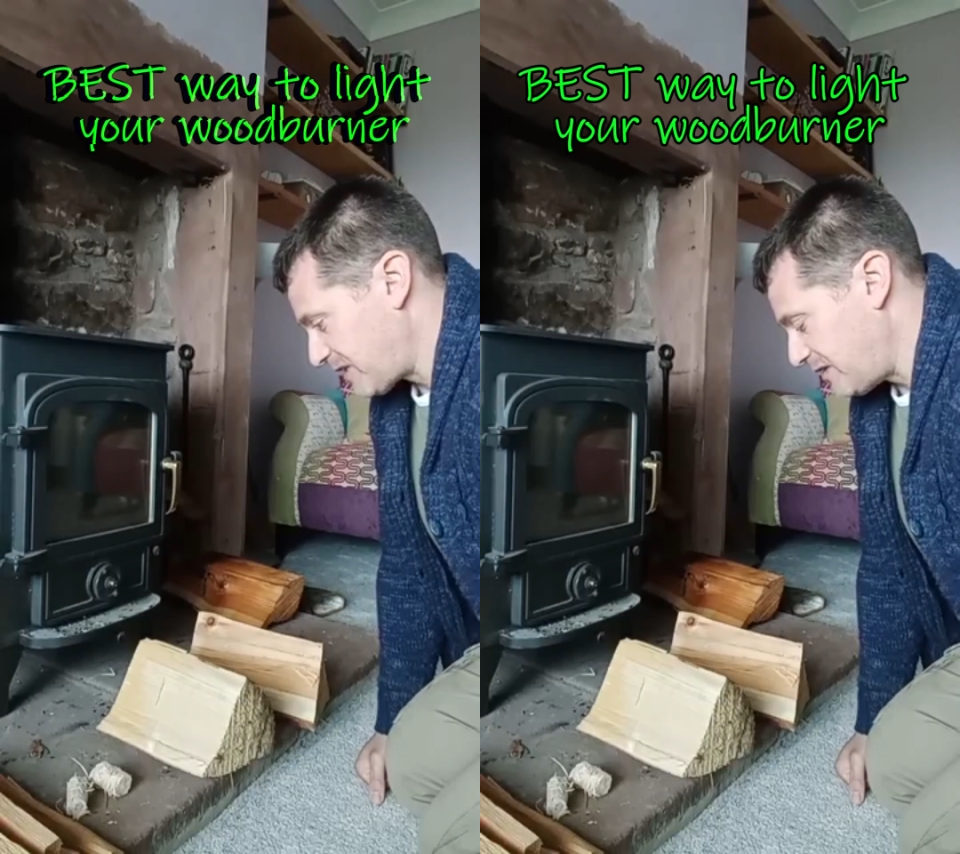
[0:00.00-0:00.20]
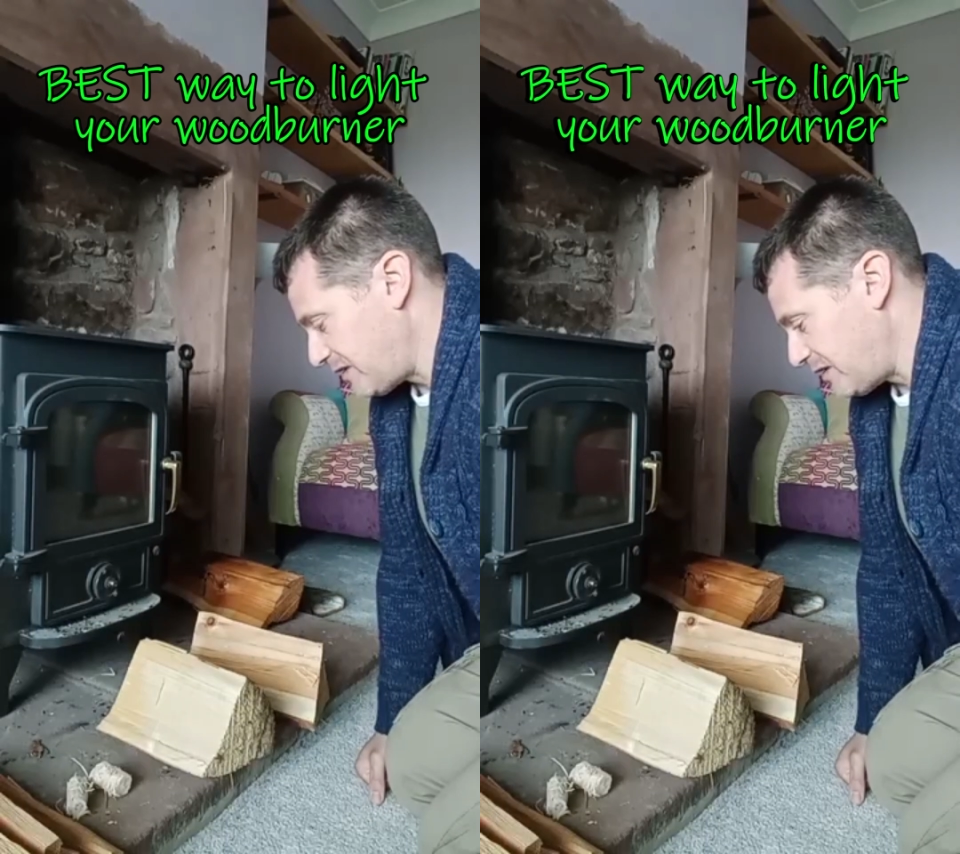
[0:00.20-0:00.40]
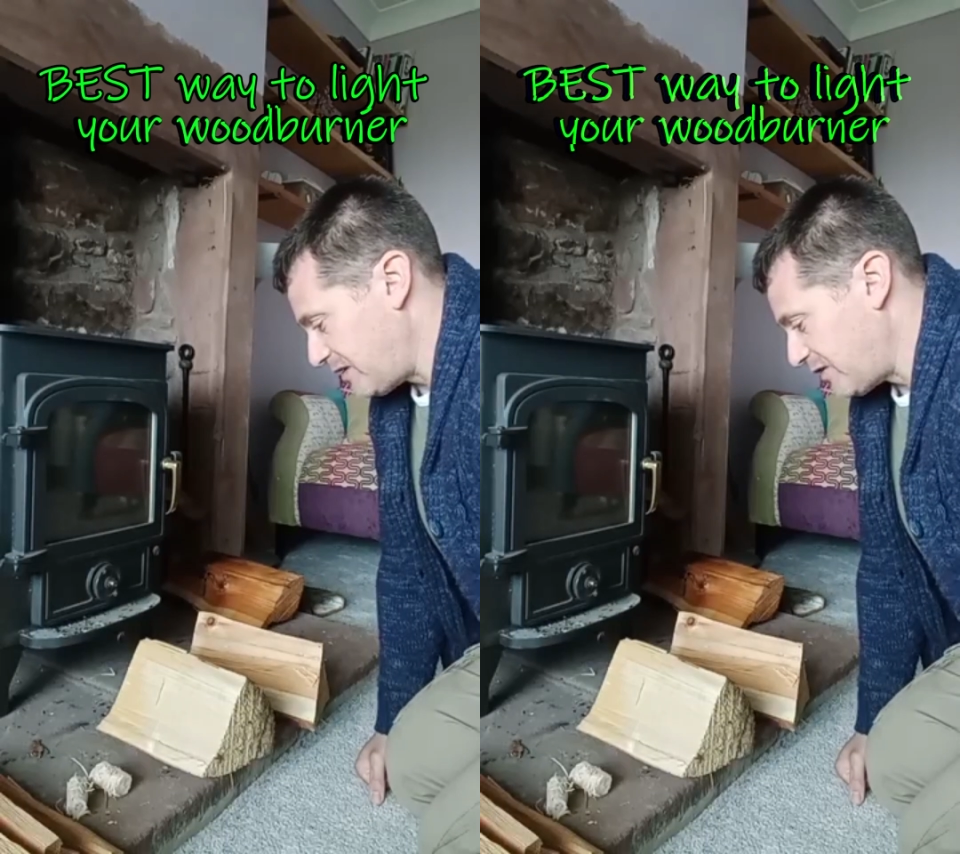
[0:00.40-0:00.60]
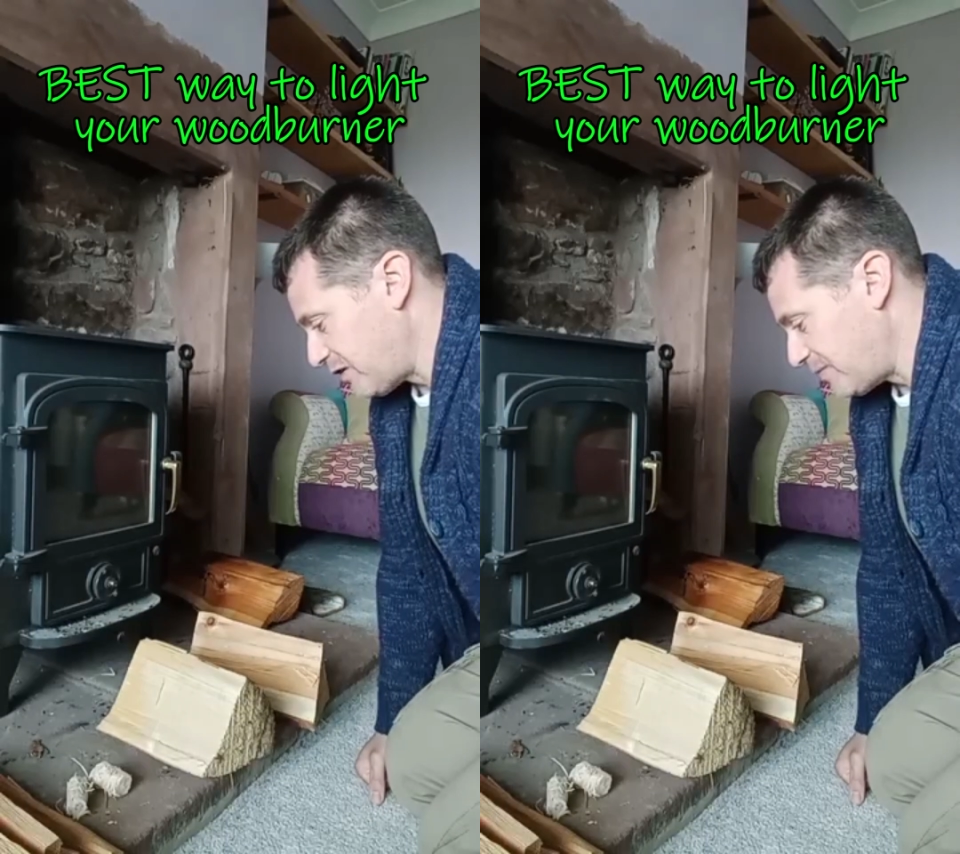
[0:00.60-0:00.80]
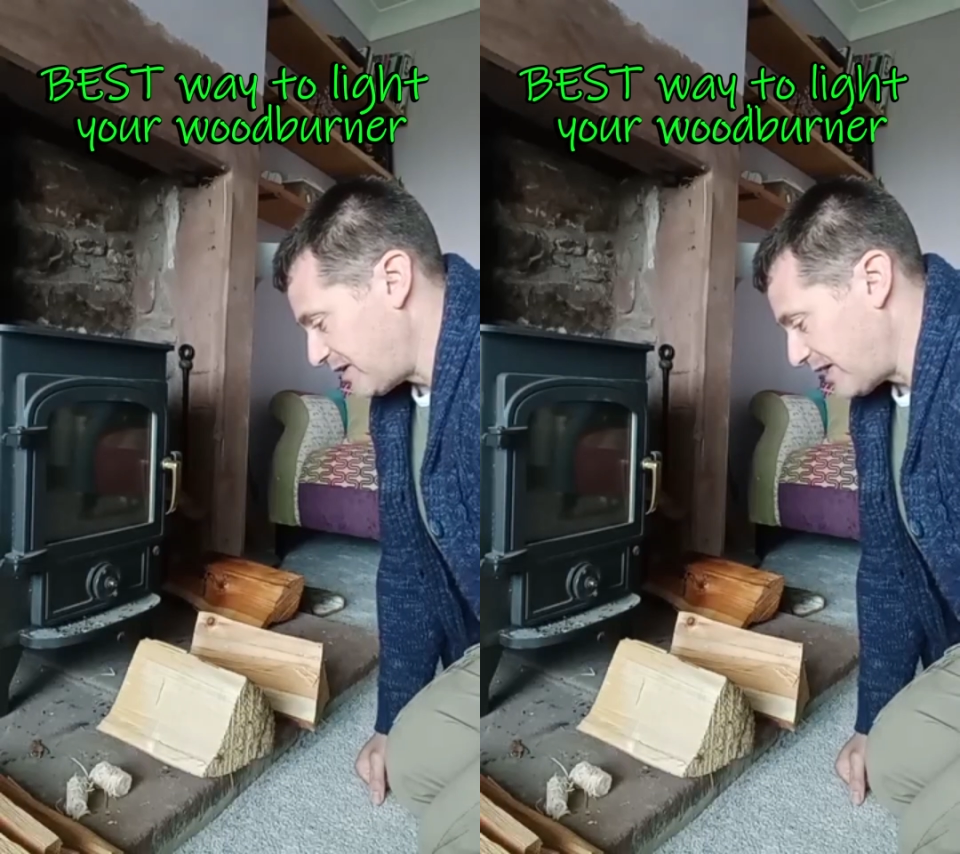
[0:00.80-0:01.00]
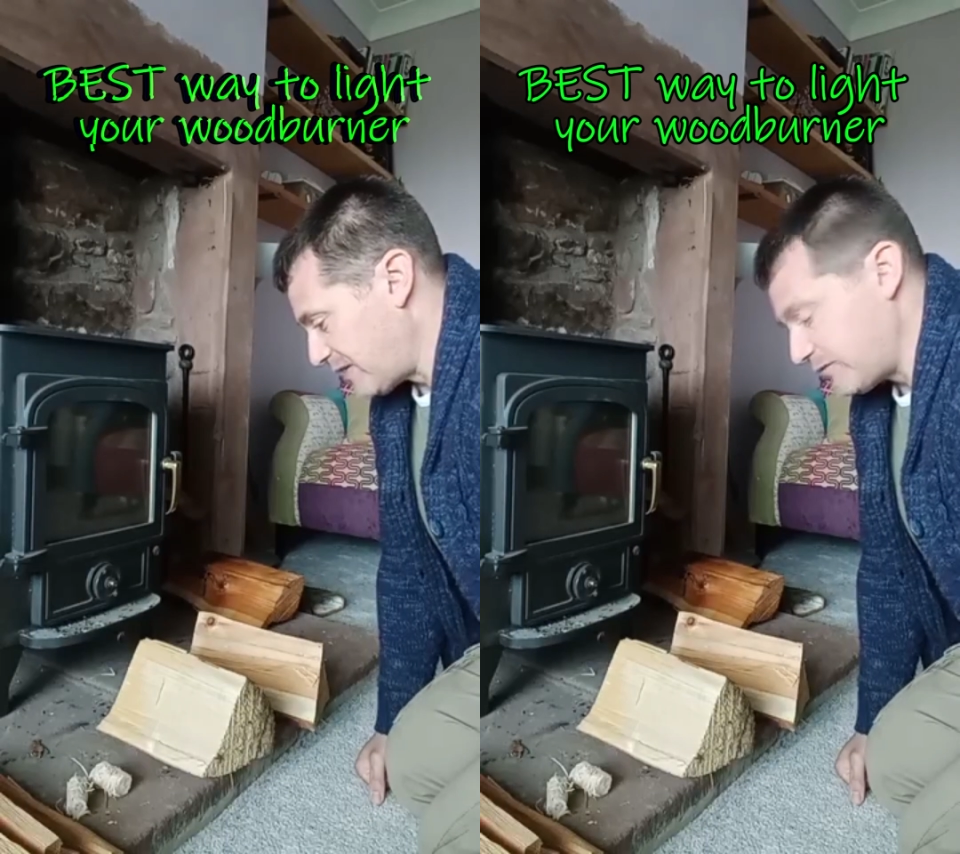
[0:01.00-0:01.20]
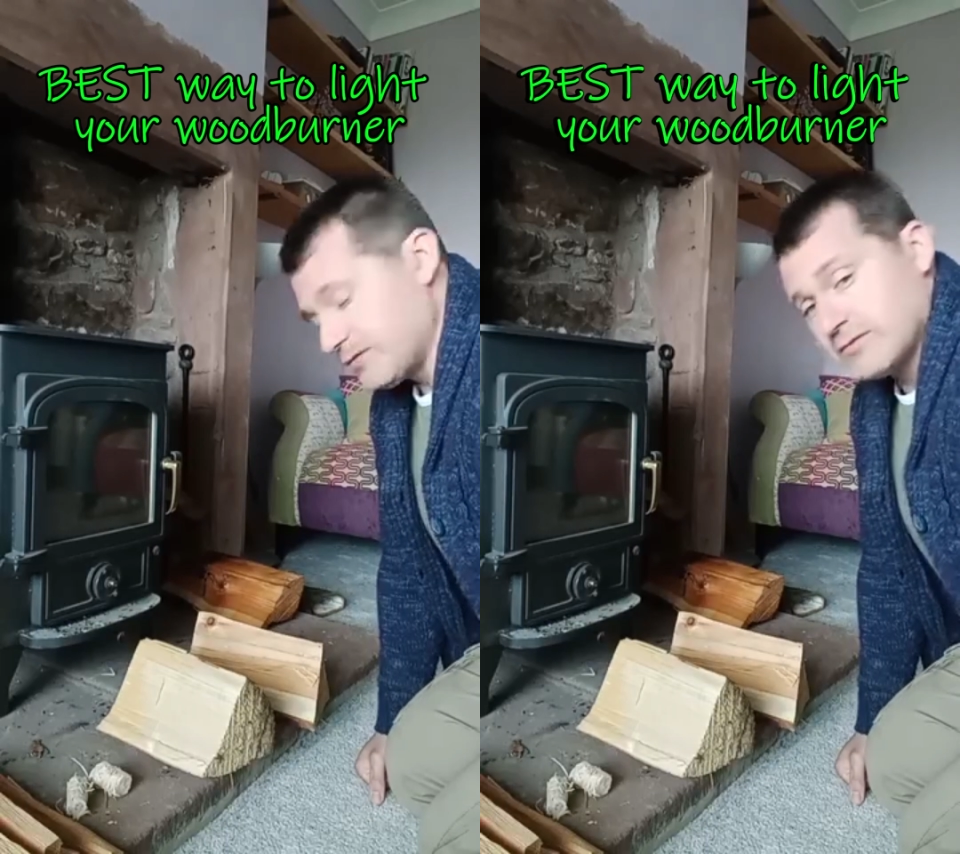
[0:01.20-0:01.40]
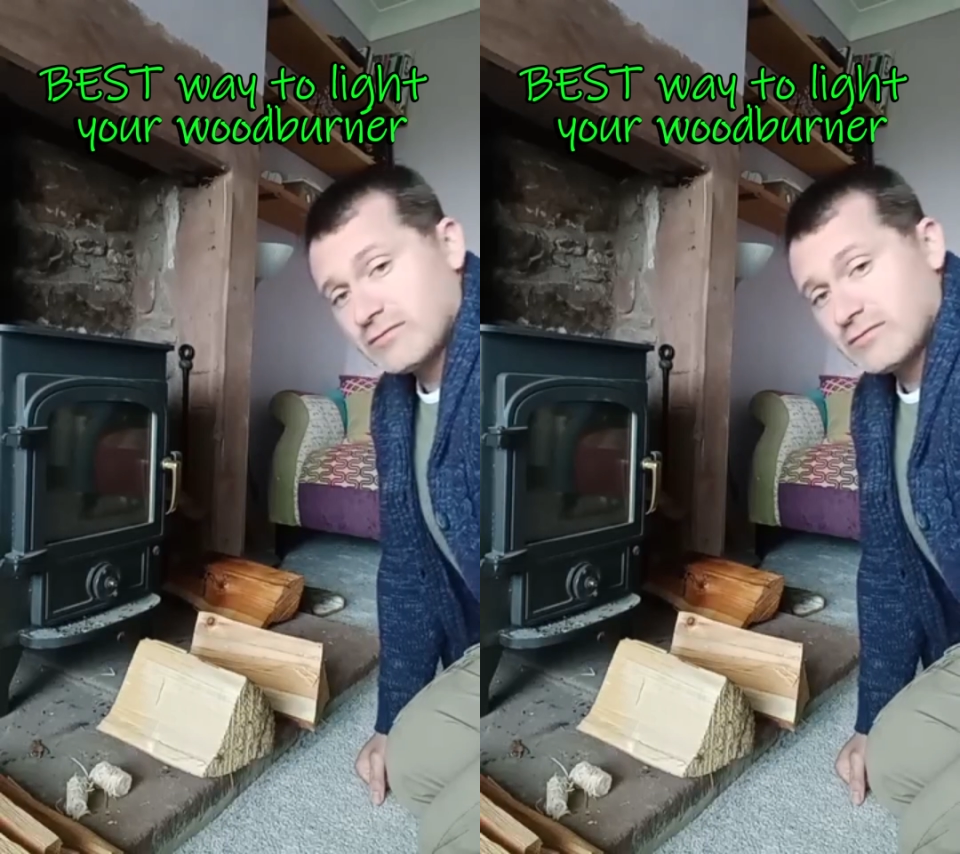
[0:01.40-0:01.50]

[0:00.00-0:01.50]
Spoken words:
The top-down